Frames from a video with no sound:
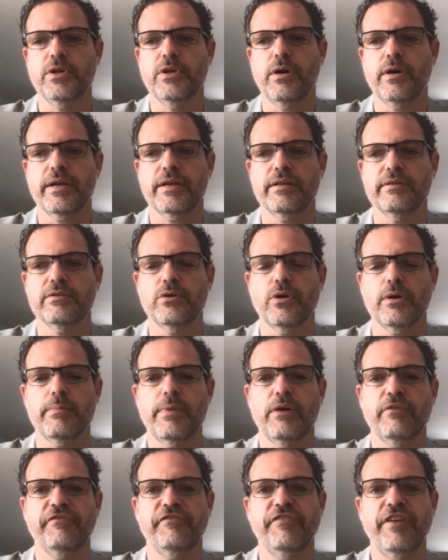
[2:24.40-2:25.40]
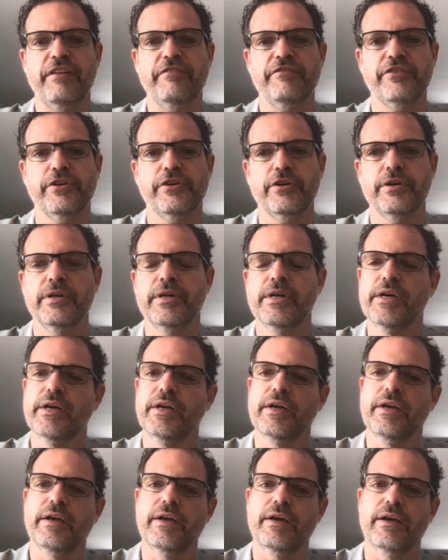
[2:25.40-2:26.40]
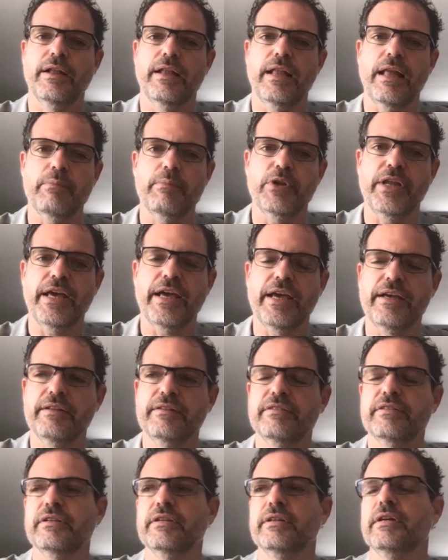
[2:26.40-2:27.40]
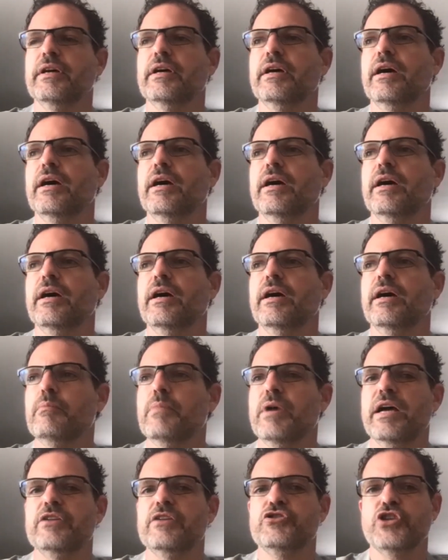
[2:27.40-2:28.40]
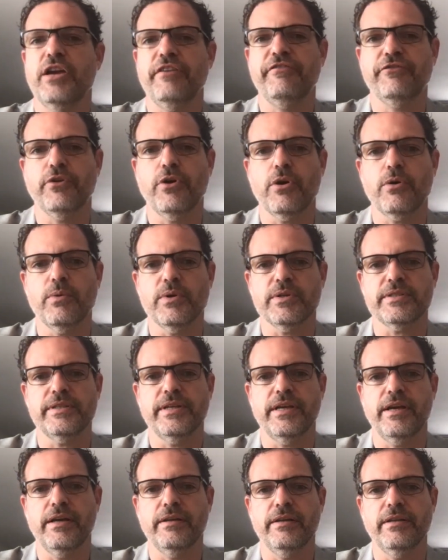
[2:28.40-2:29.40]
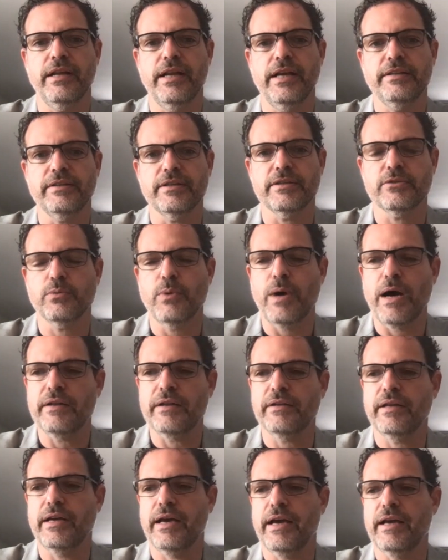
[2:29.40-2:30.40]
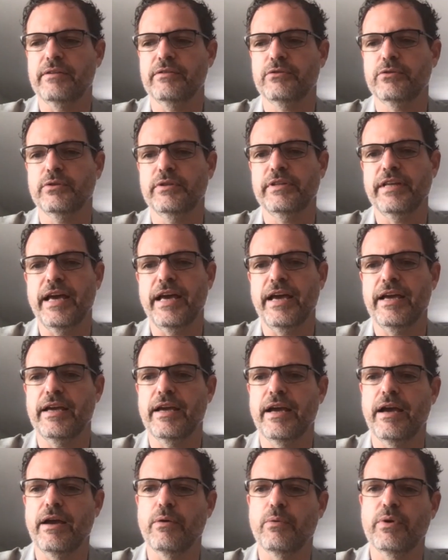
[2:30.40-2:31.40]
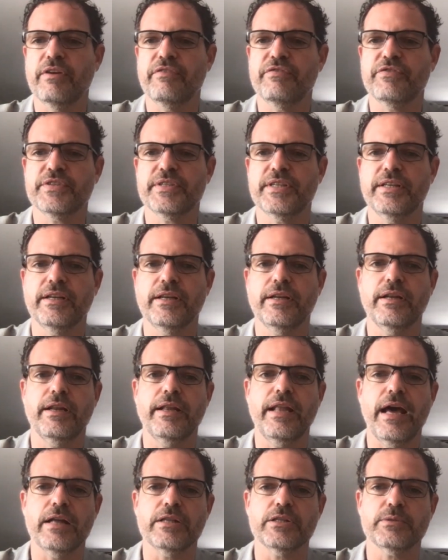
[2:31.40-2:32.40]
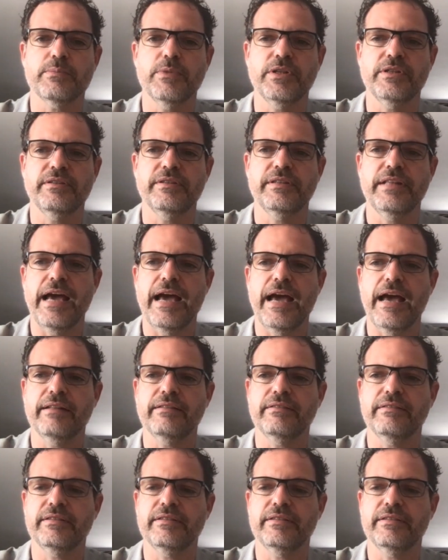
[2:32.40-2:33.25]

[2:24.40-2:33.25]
can talk about Fiverr, Lemonade, and JFrog was the latest one. And today we've seen an announcement that